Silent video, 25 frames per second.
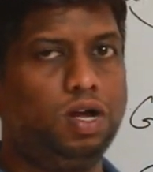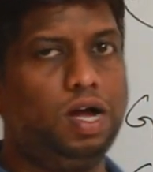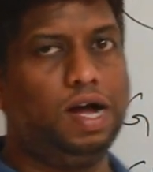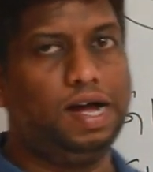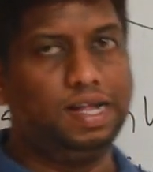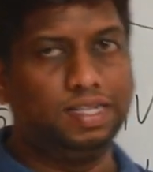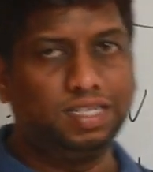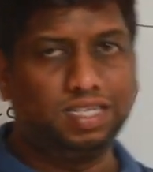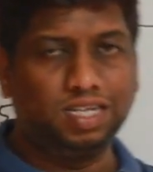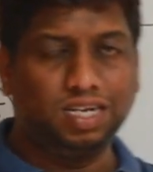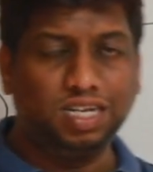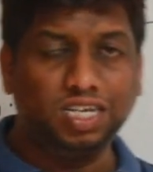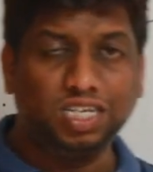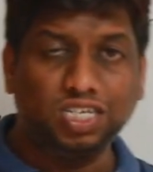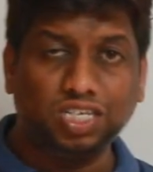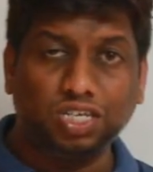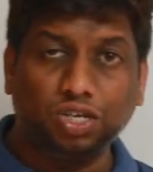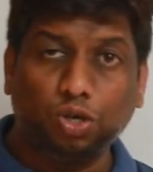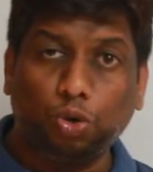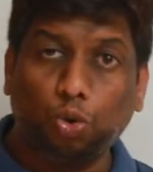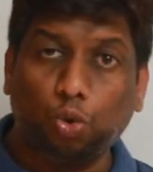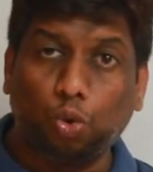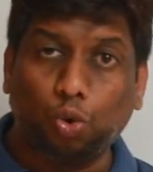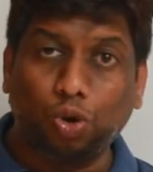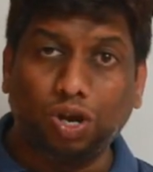Answer
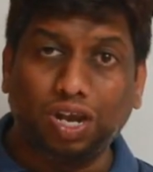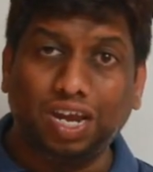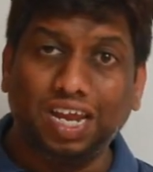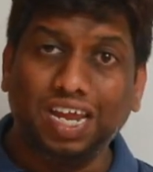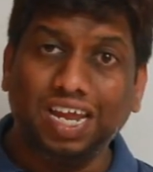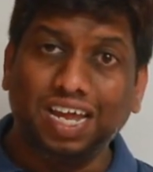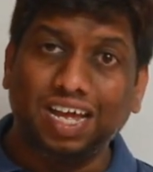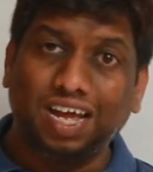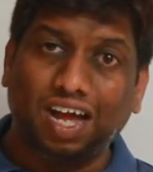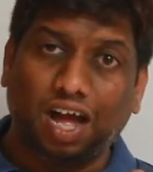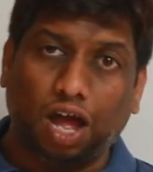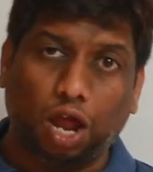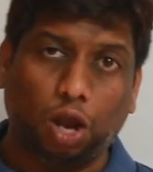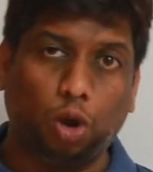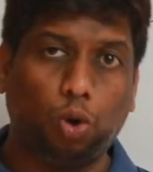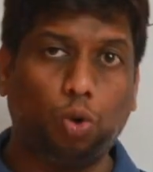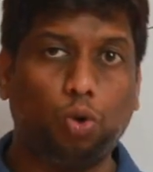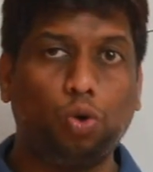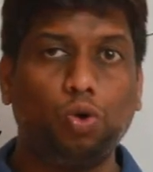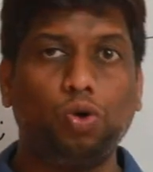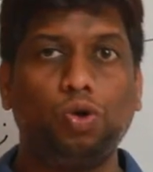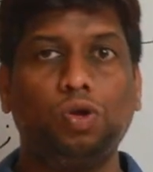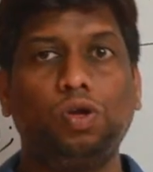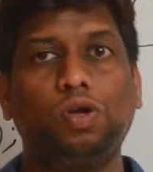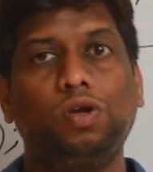is only
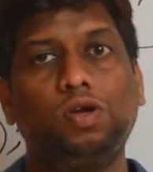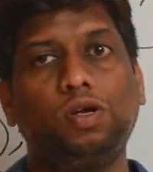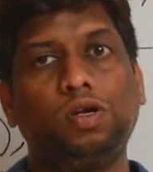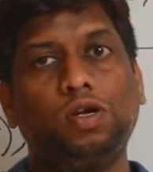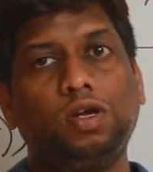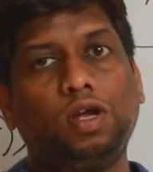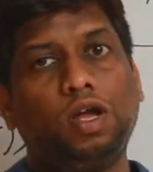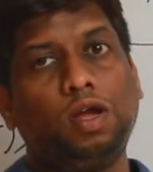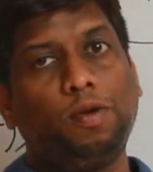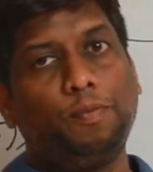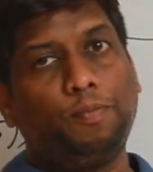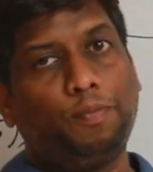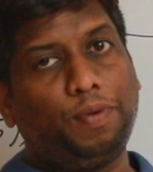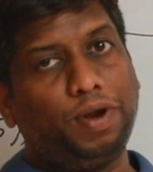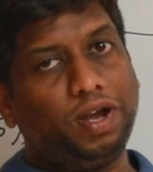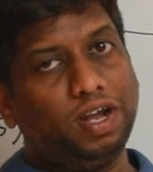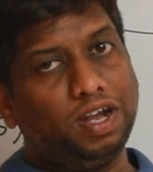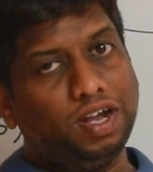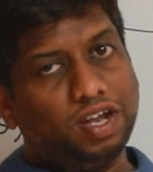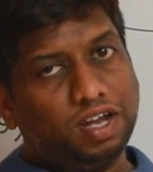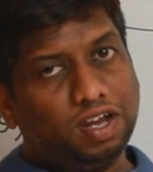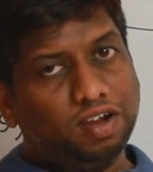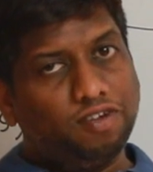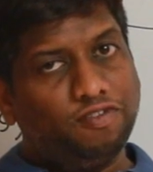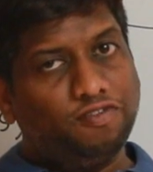hello.
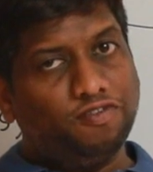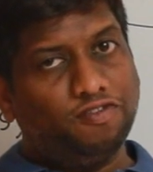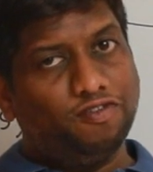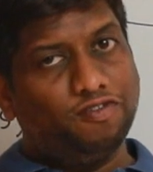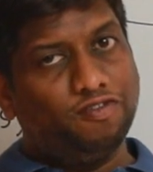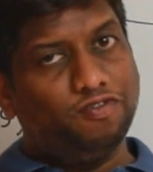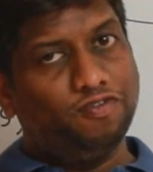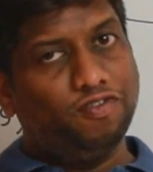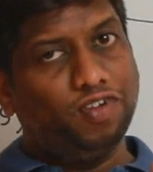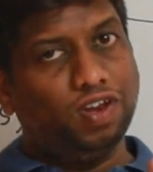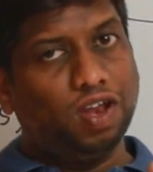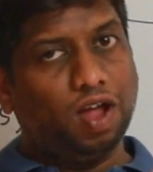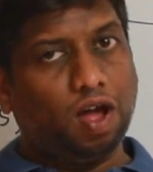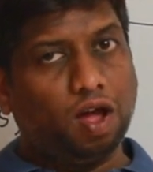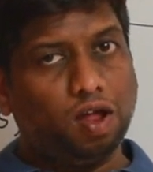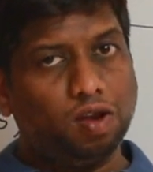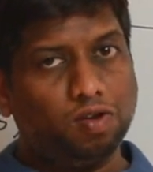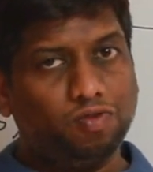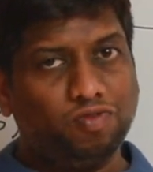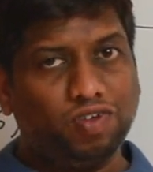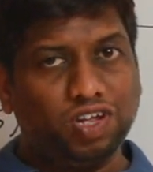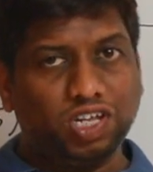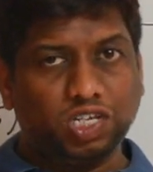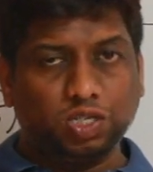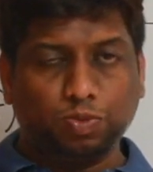Printf will
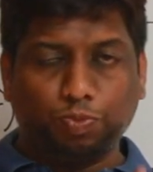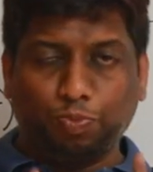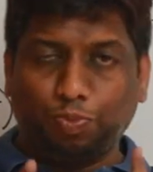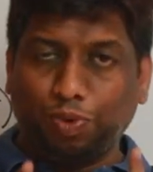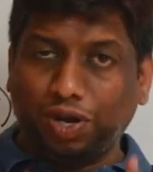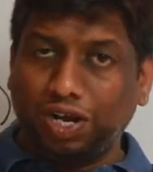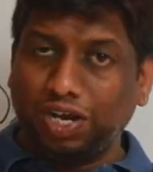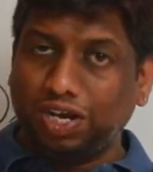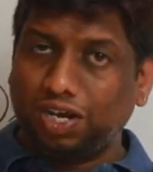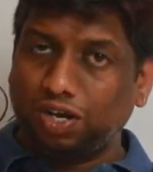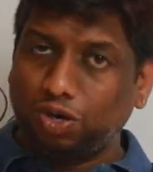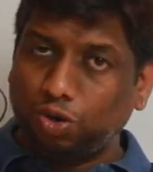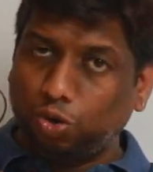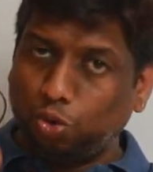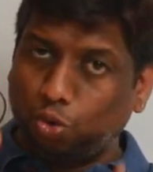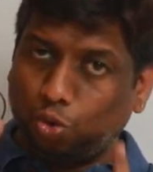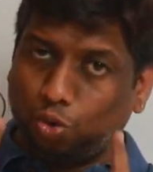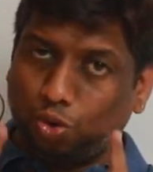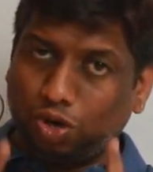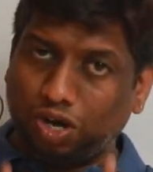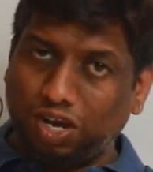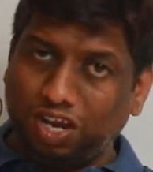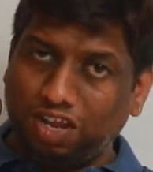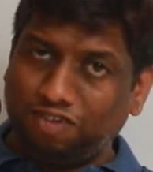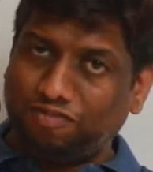always print
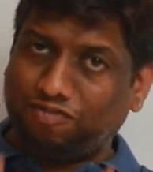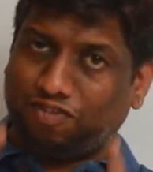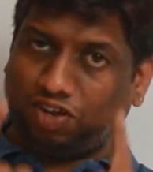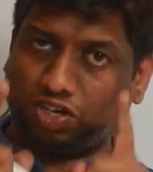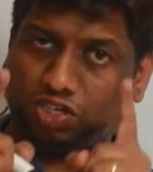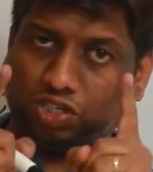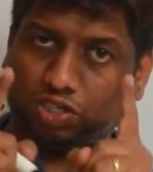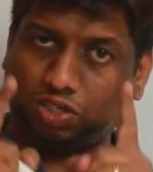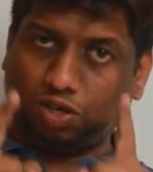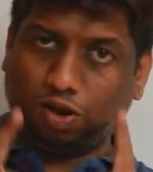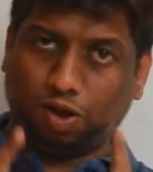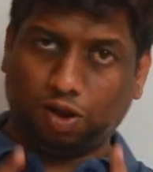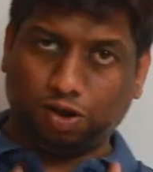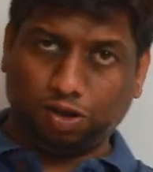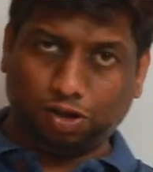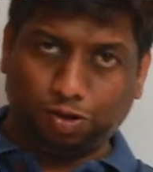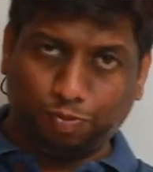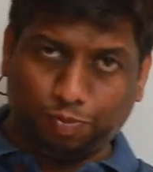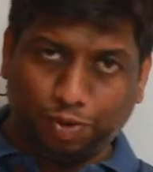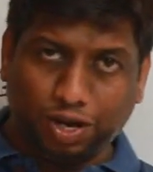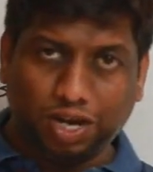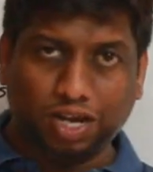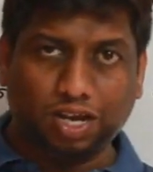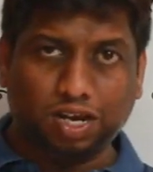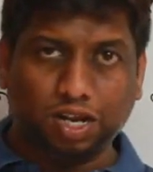only first
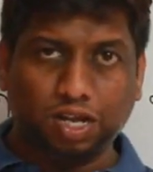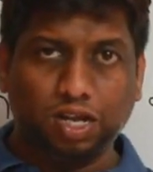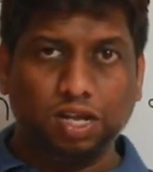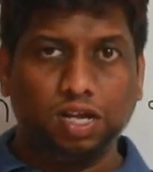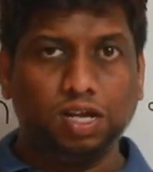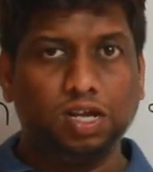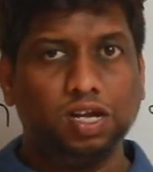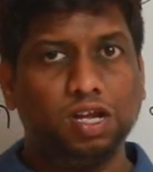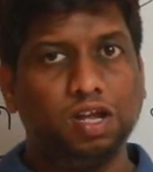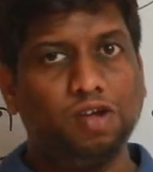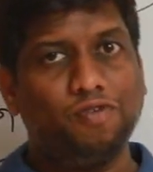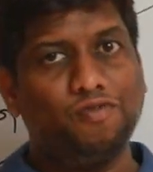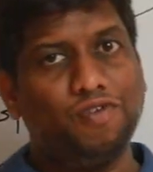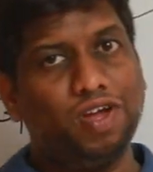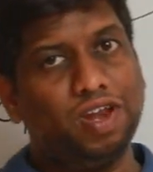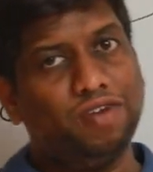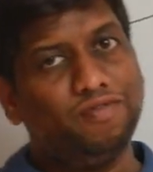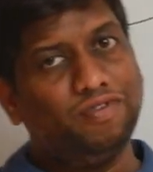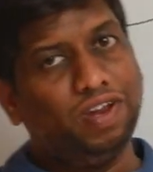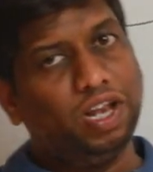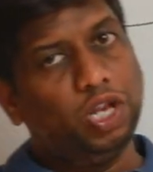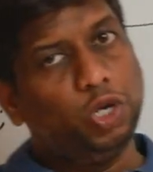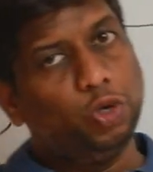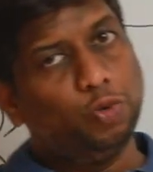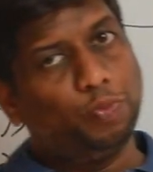argument.
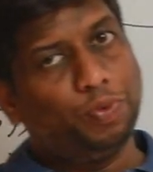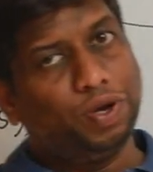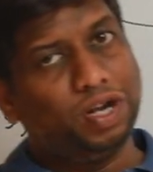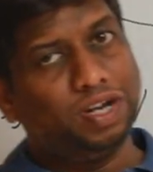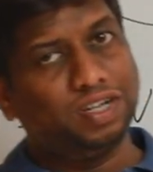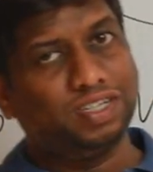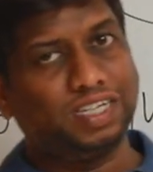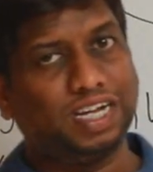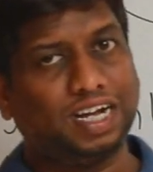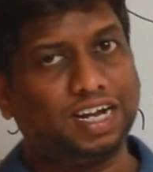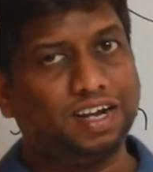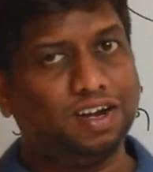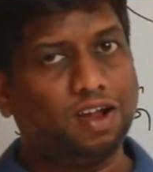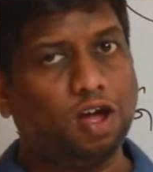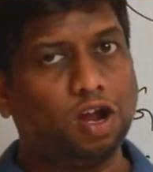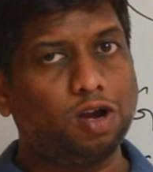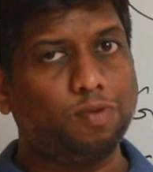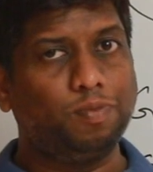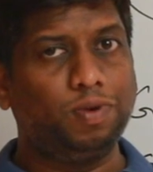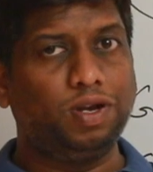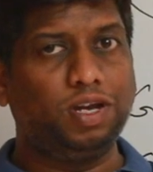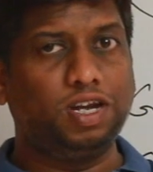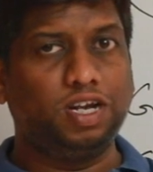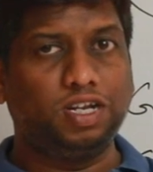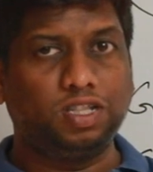When will you print second
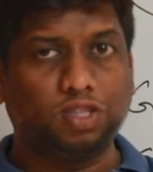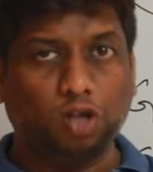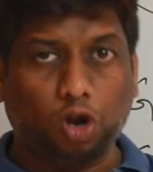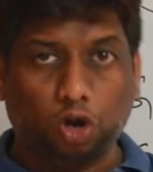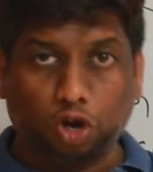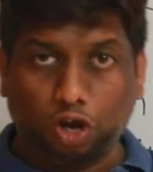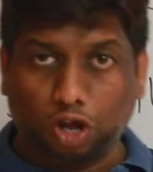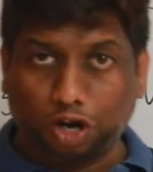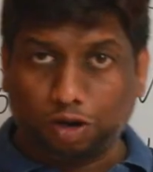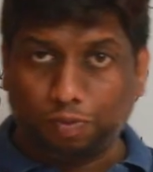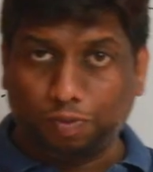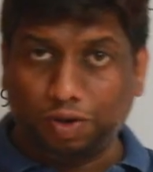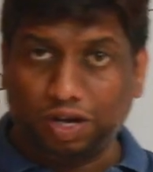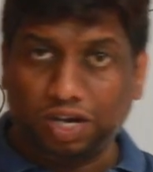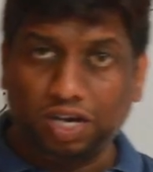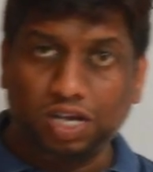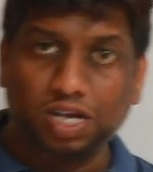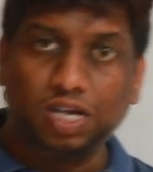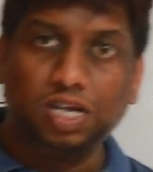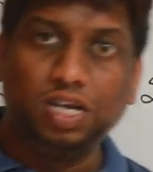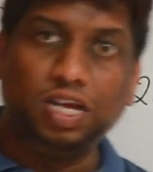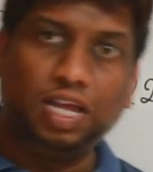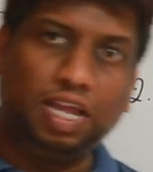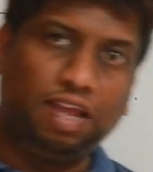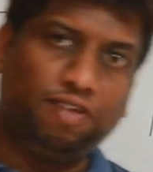argument and third argument?
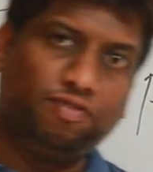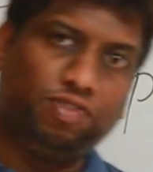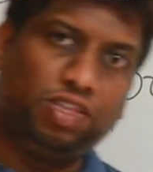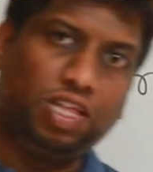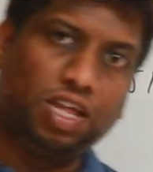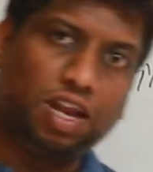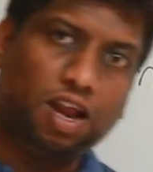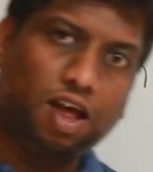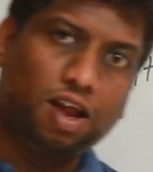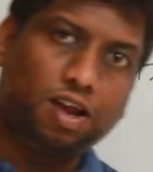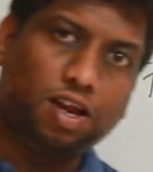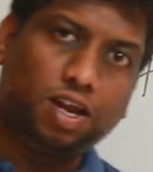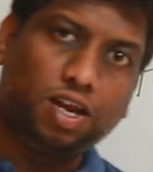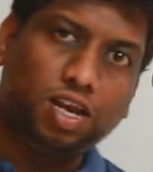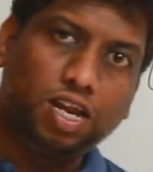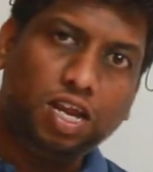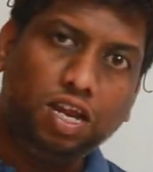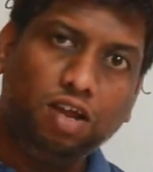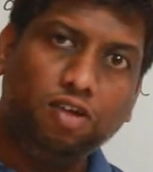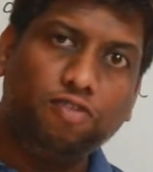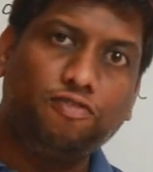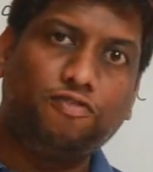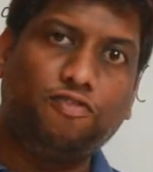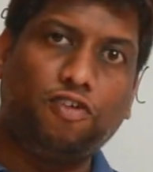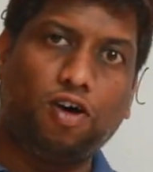If there are
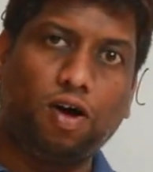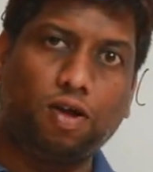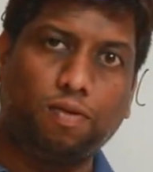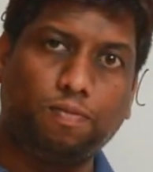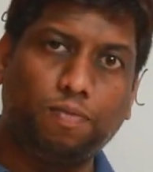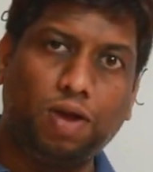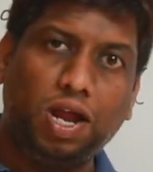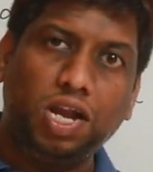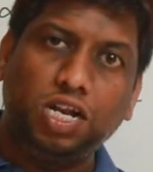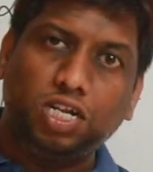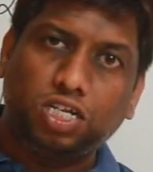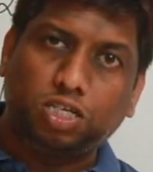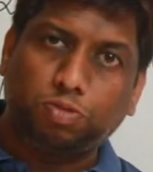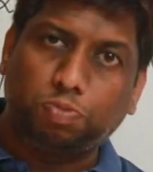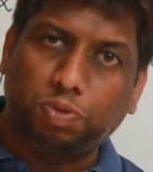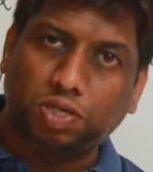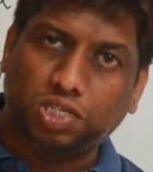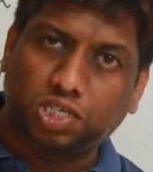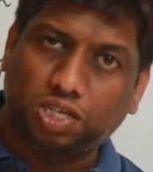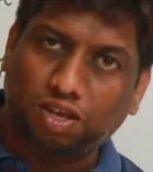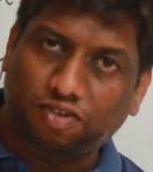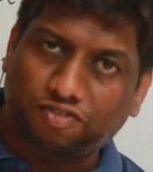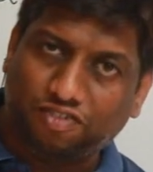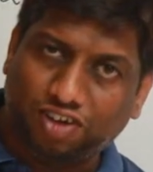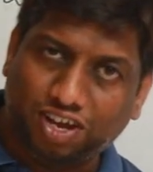any format
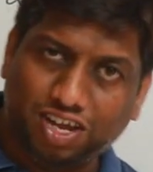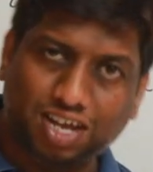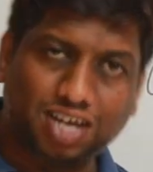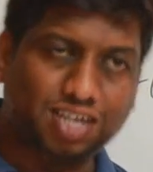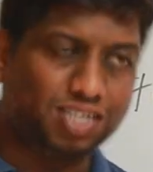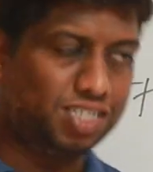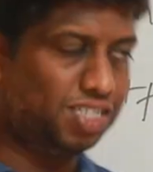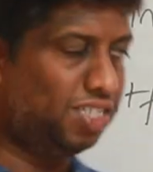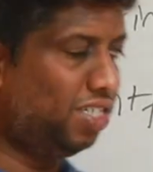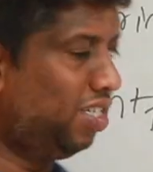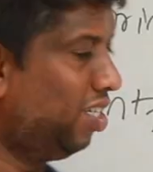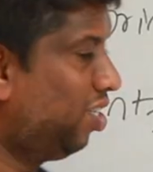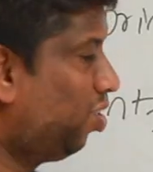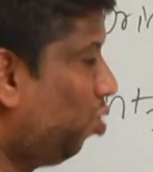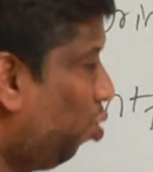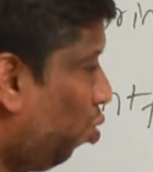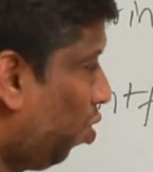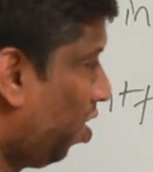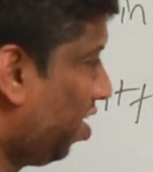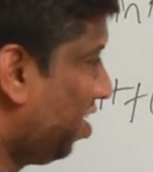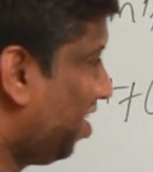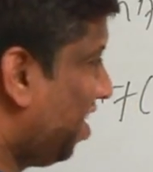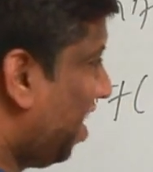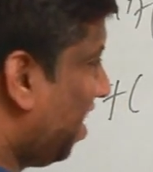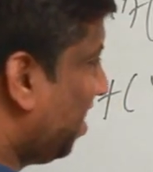specifiers. So
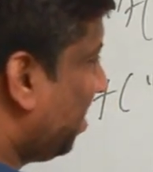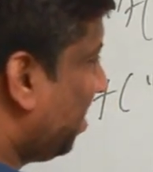what is the